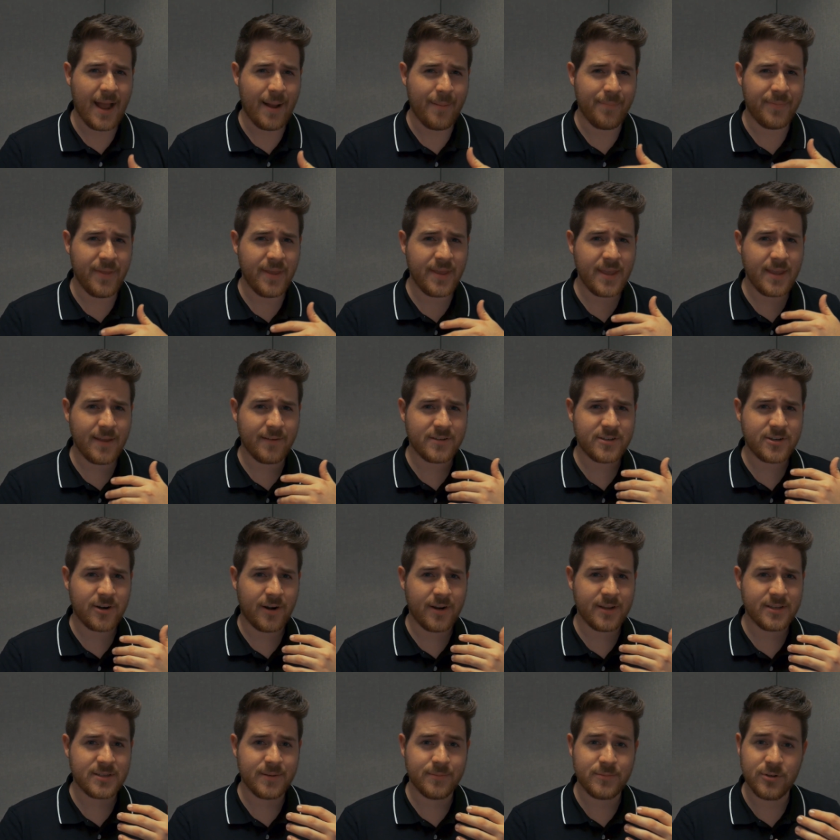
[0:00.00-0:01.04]
I'm thinking of
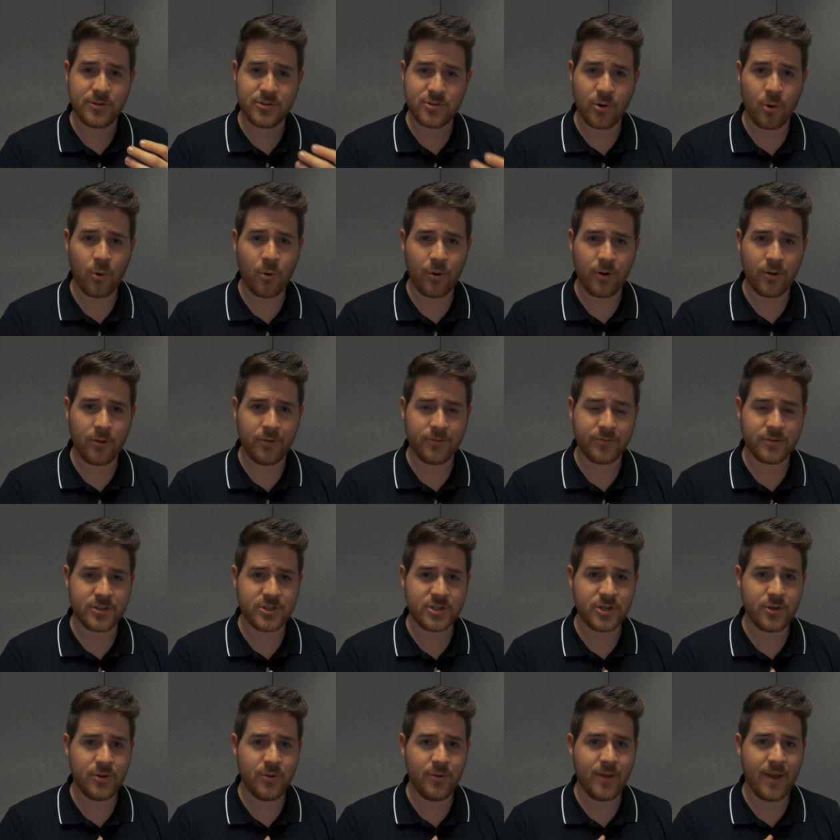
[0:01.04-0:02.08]
starting some tutorials to
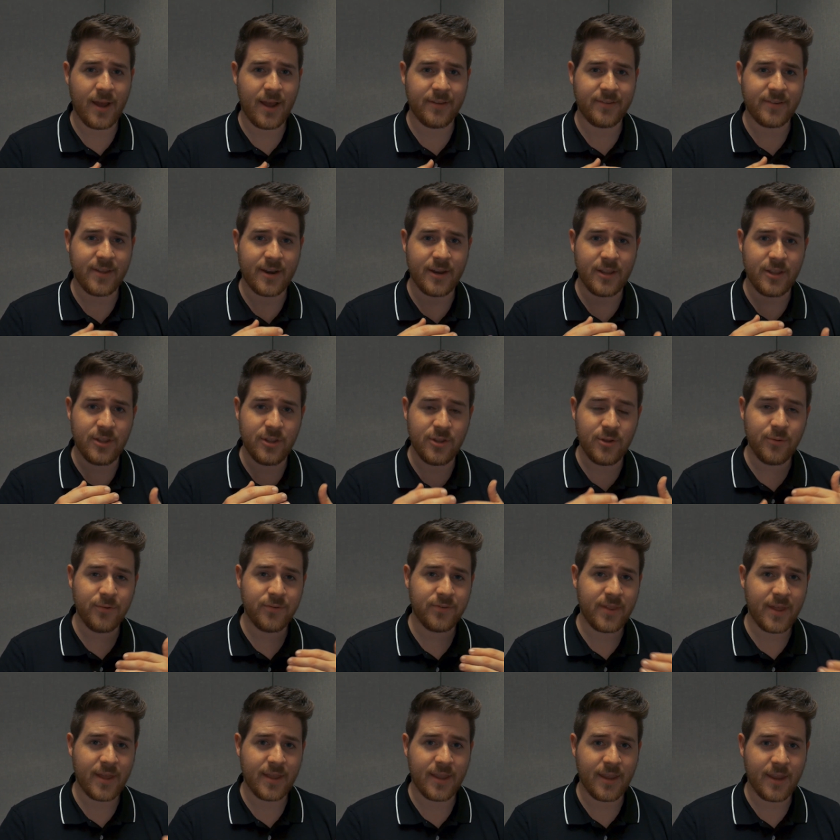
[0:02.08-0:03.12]
show you guys how to
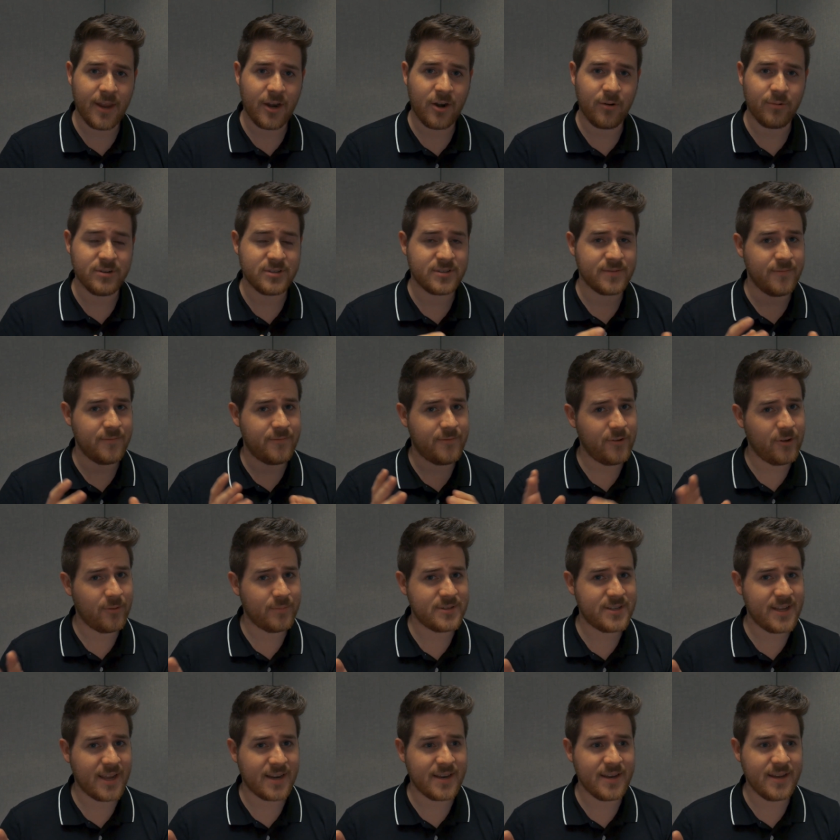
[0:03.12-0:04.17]
use that gear with some film
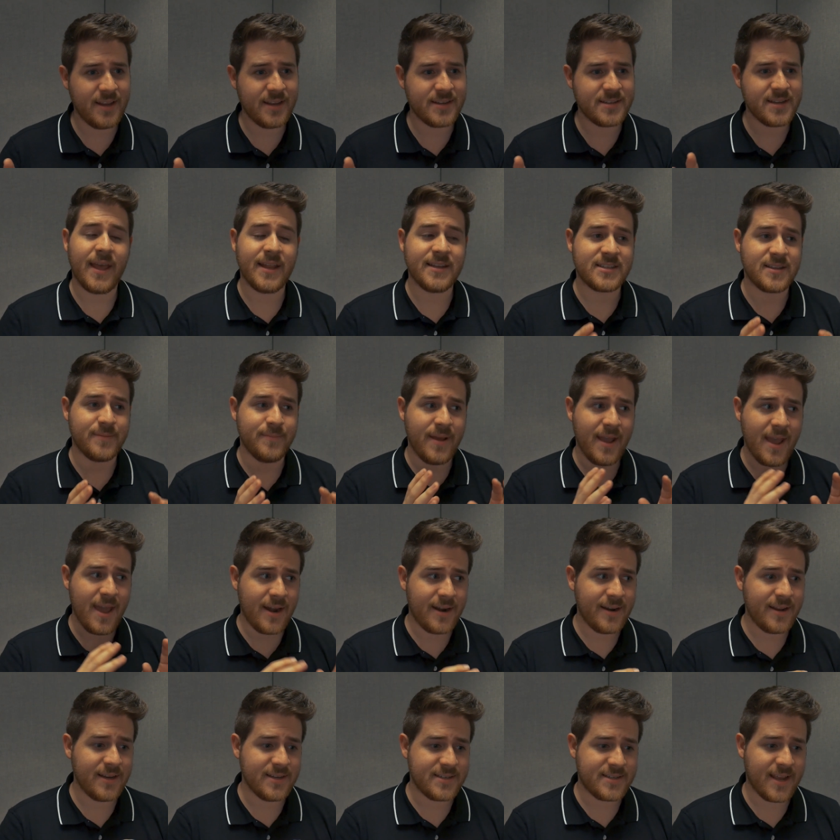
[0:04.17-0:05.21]
techniques and some
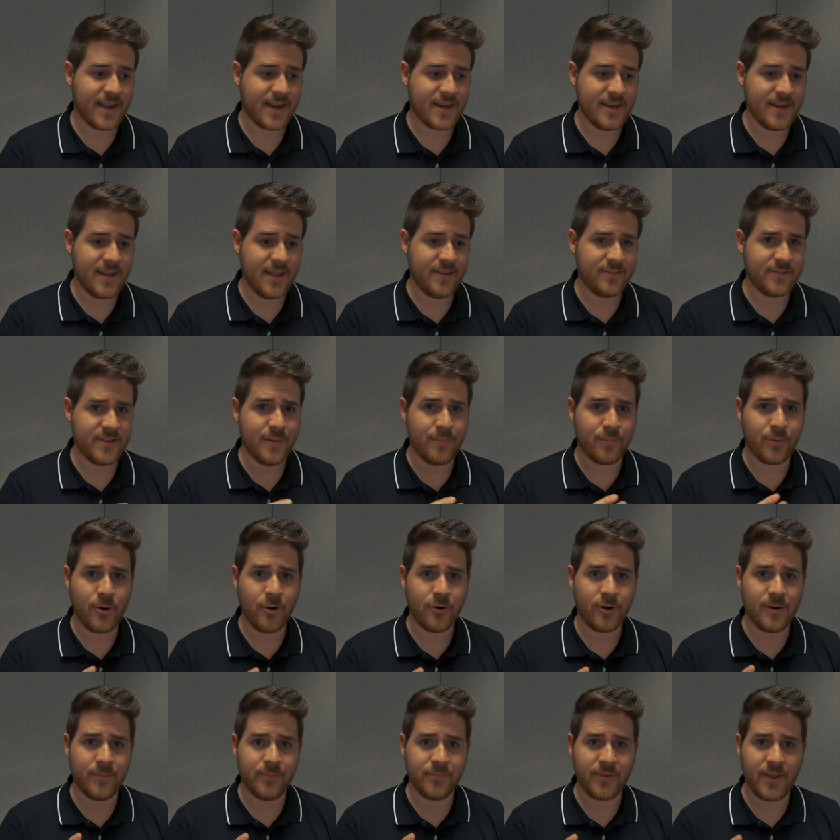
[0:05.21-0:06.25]
editing techniques in
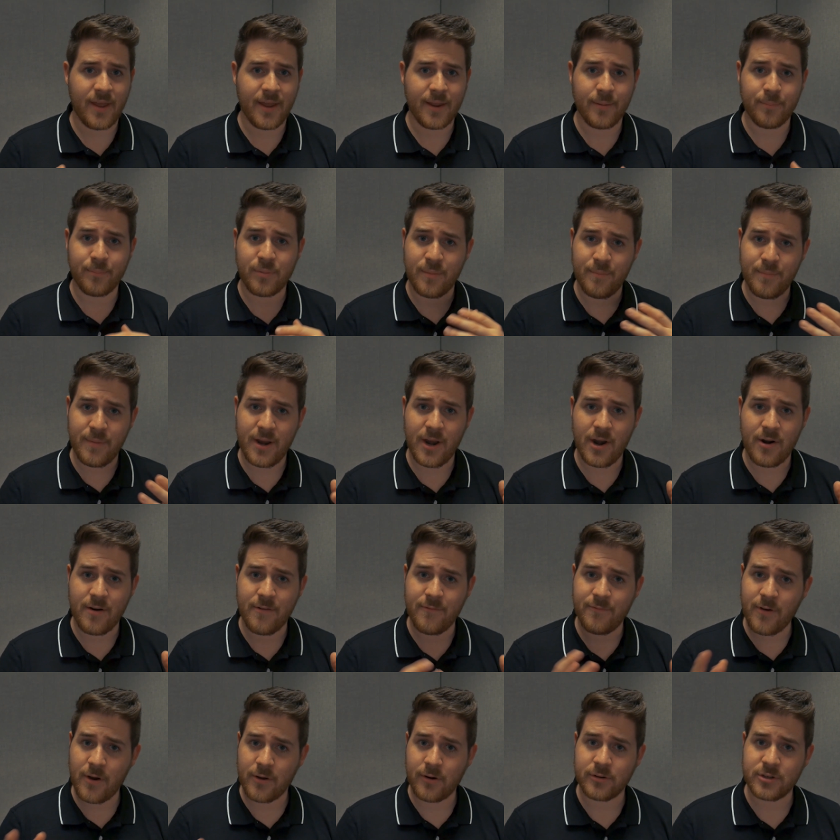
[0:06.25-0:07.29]
programs like Premiere
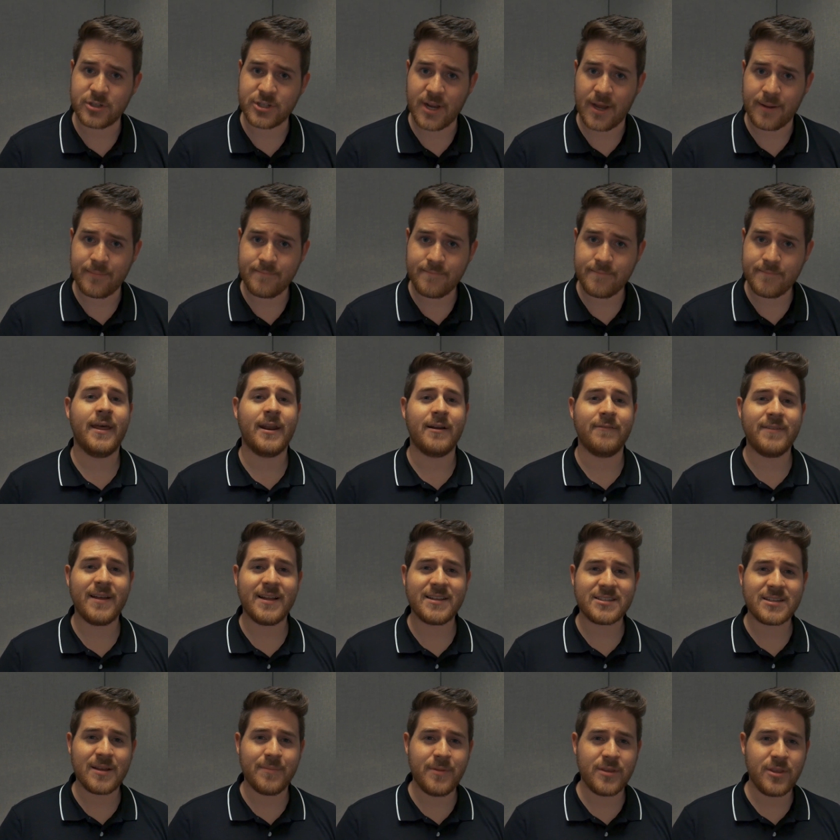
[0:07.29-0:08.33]
and Photoshop. And if
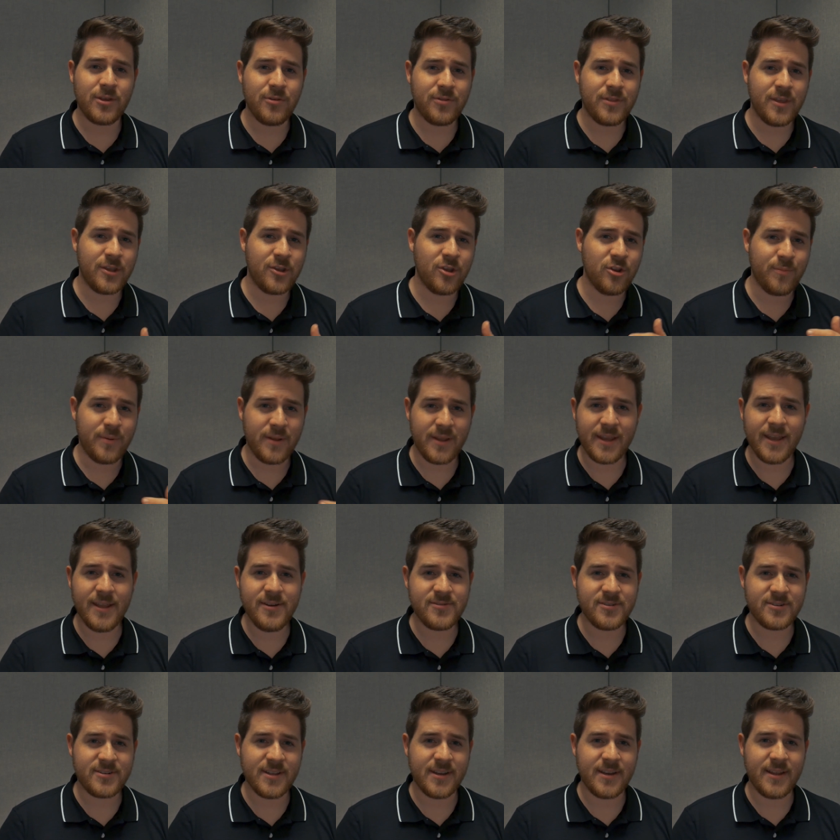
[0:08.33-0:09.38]
that's something you think you'd be
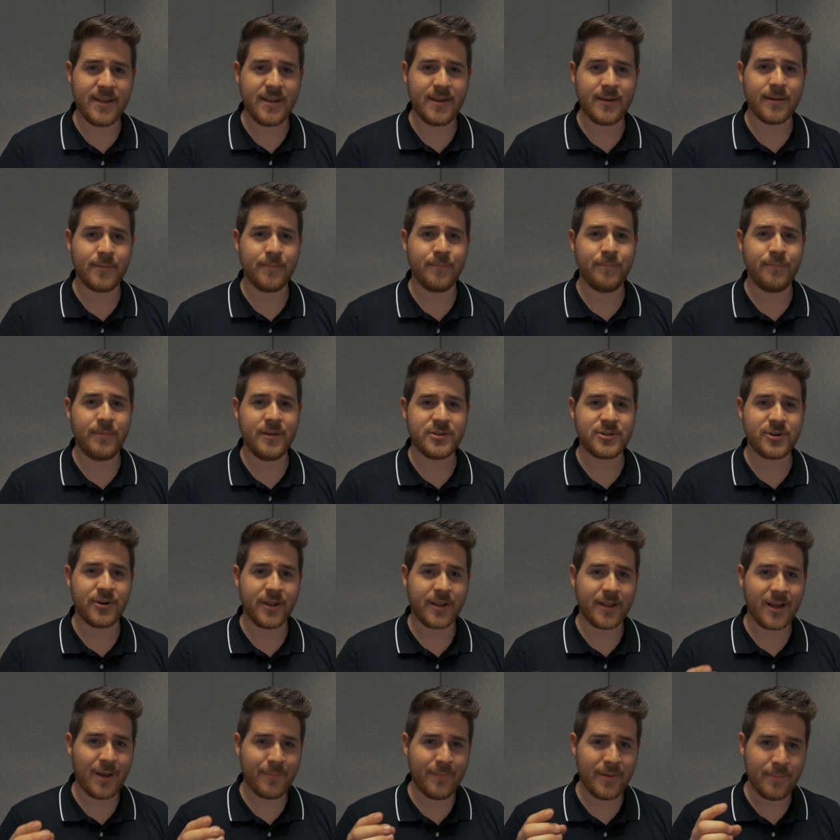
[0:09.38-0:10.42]
interested in, be sure to
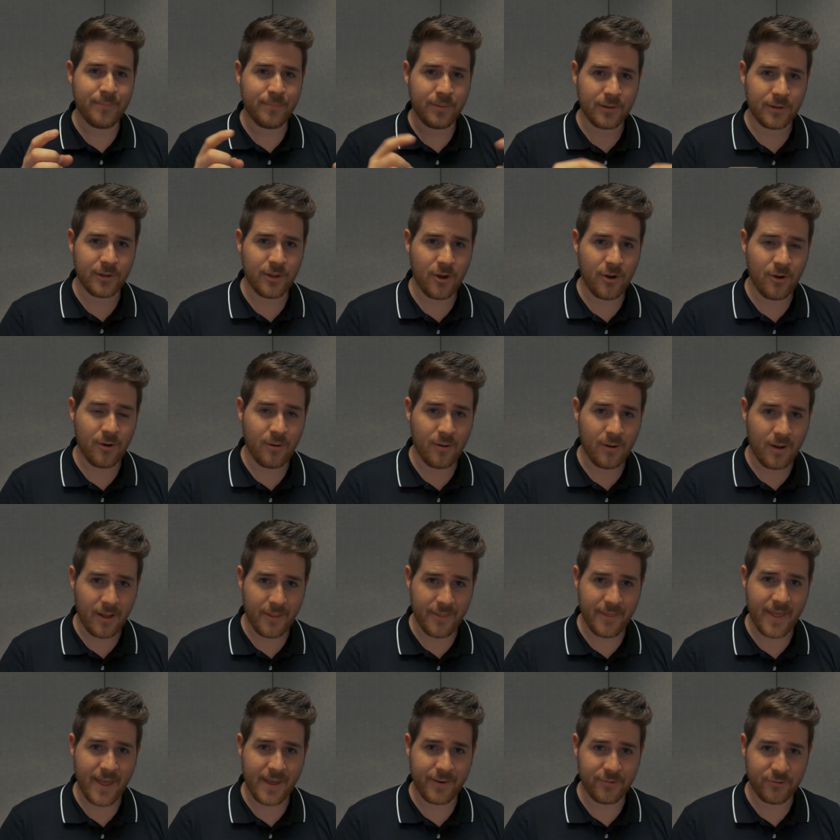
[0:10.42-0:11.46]
comment below
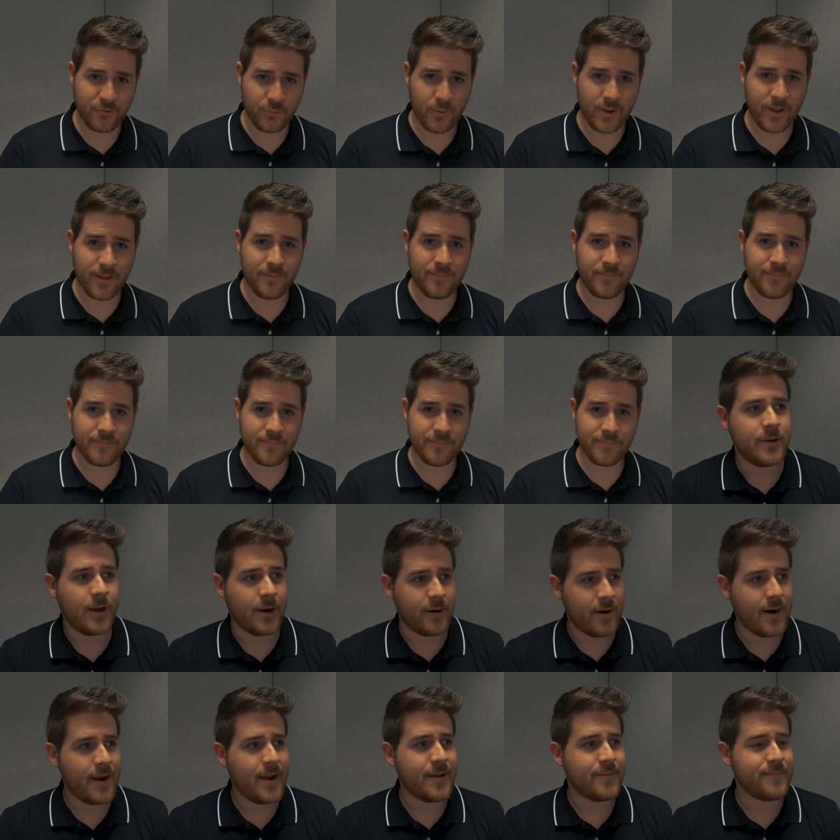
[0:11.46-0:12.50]
on that as well.
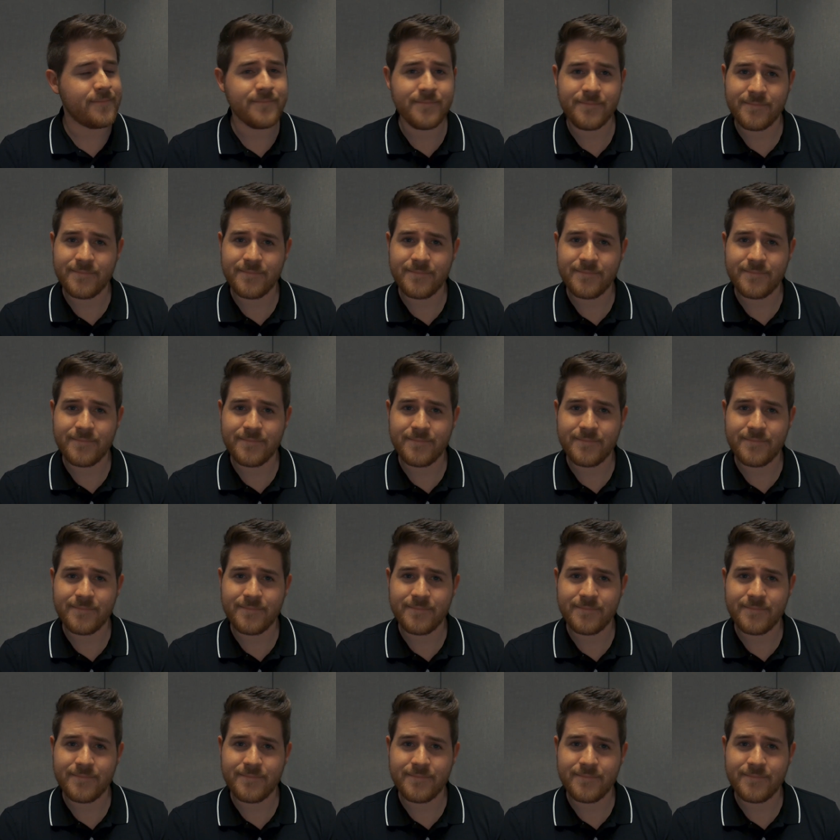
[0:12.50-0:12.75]
All right.